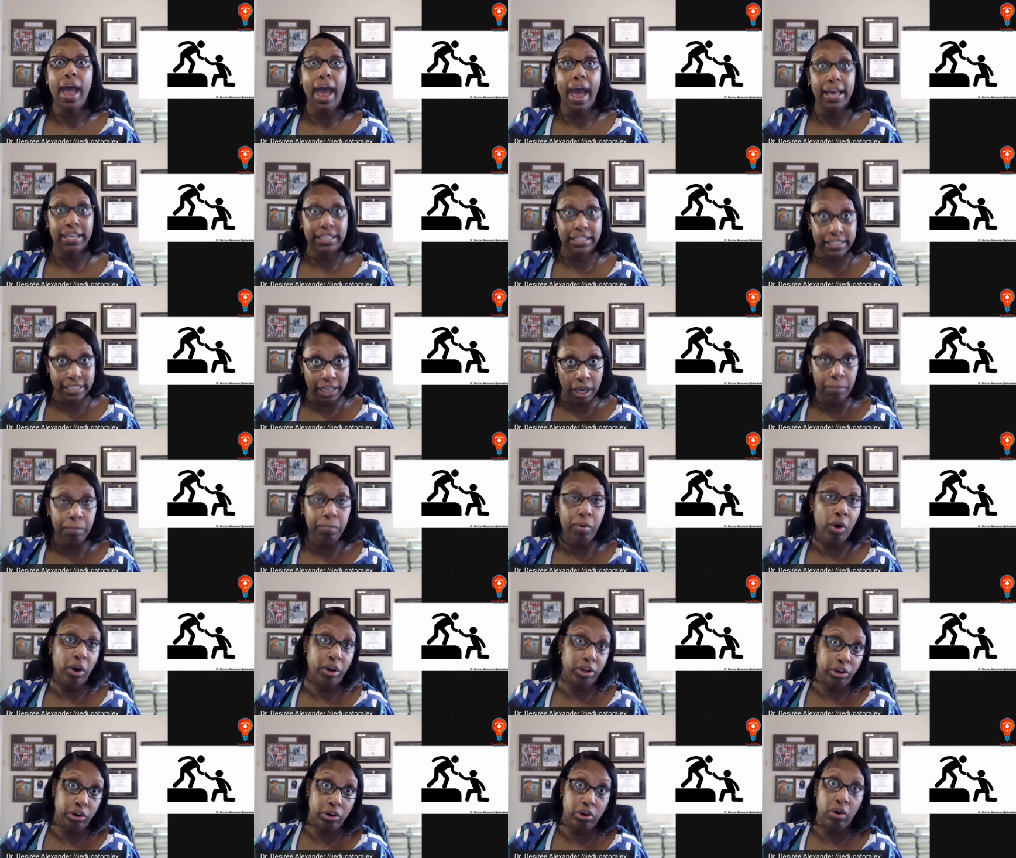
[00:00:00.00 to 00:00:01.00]
At some
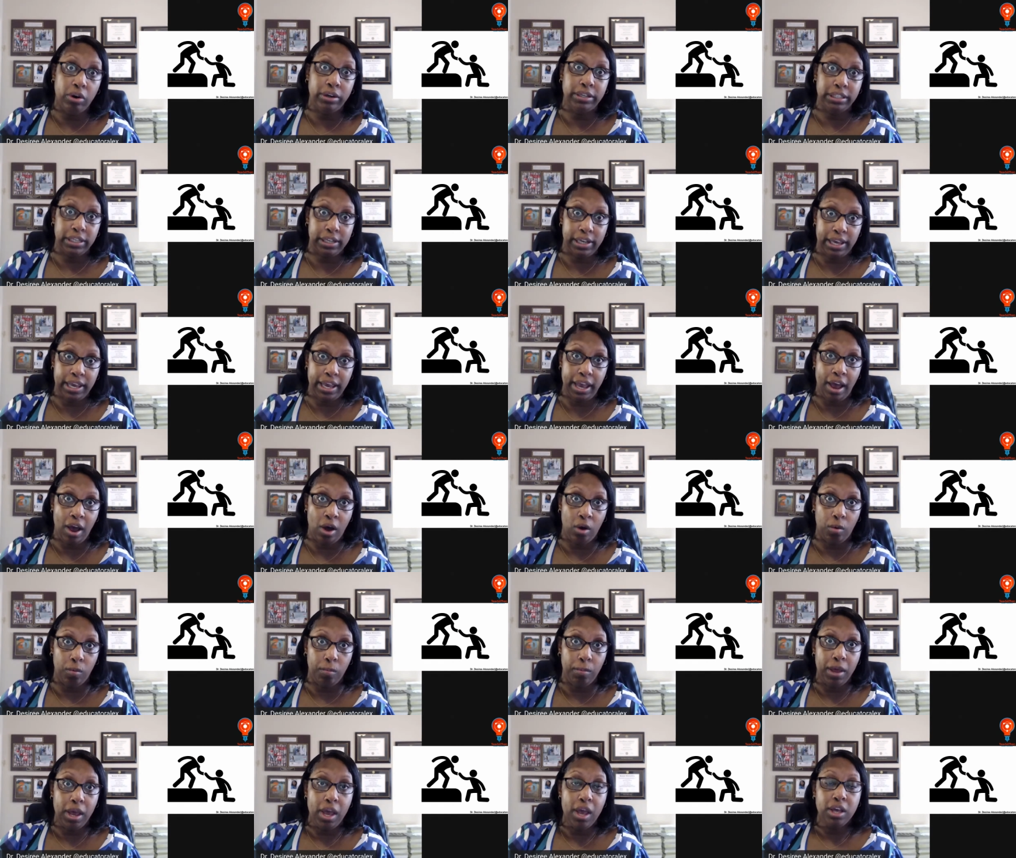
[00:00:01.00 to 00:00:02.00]
point, you're going to need
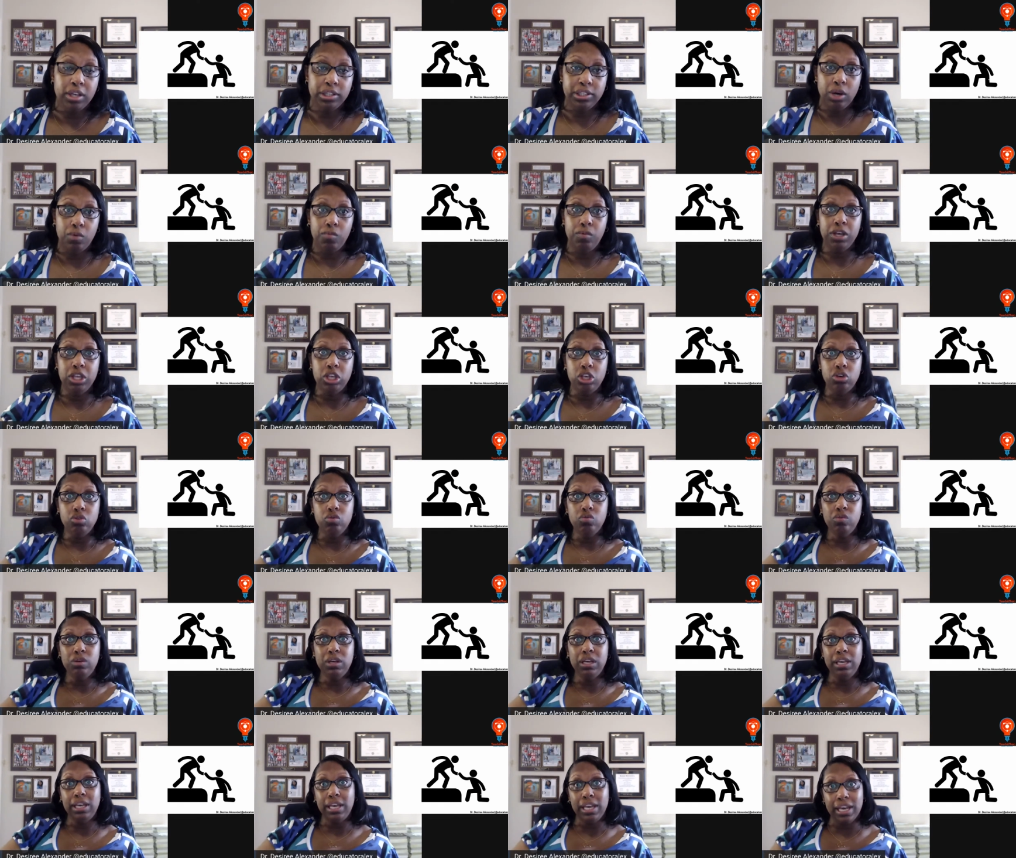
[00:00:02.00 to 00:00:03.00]
help. So when
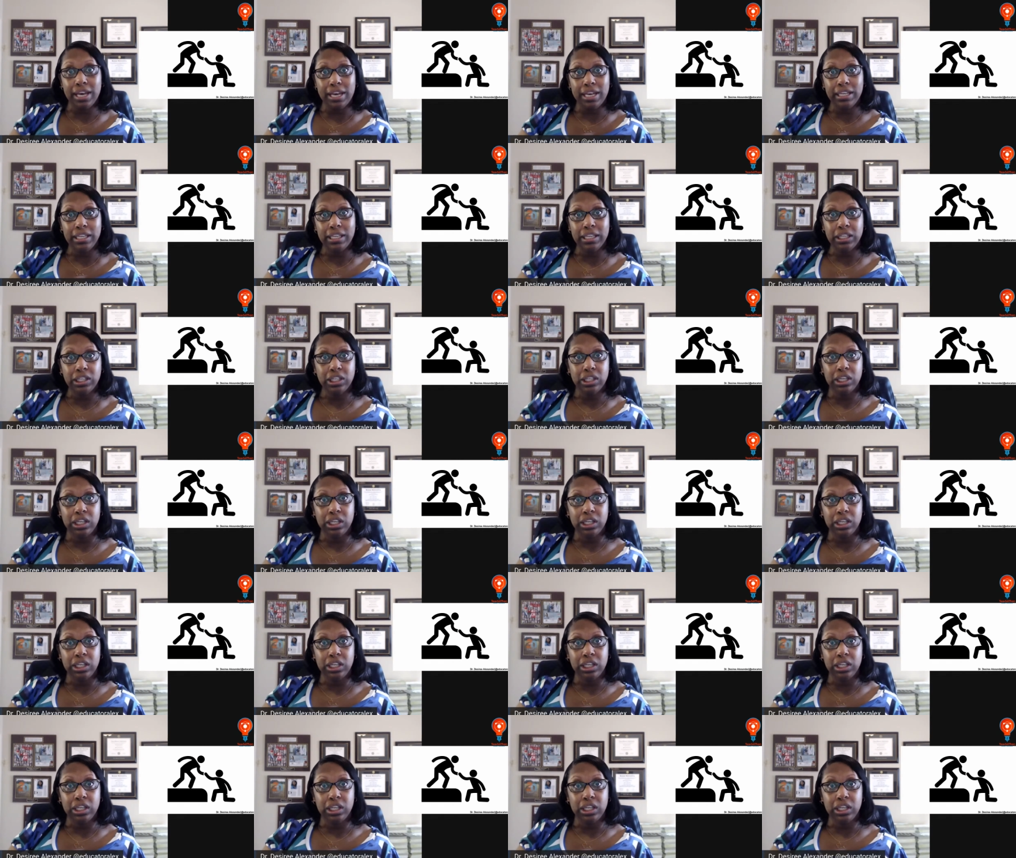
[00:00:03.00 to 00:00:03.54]
you get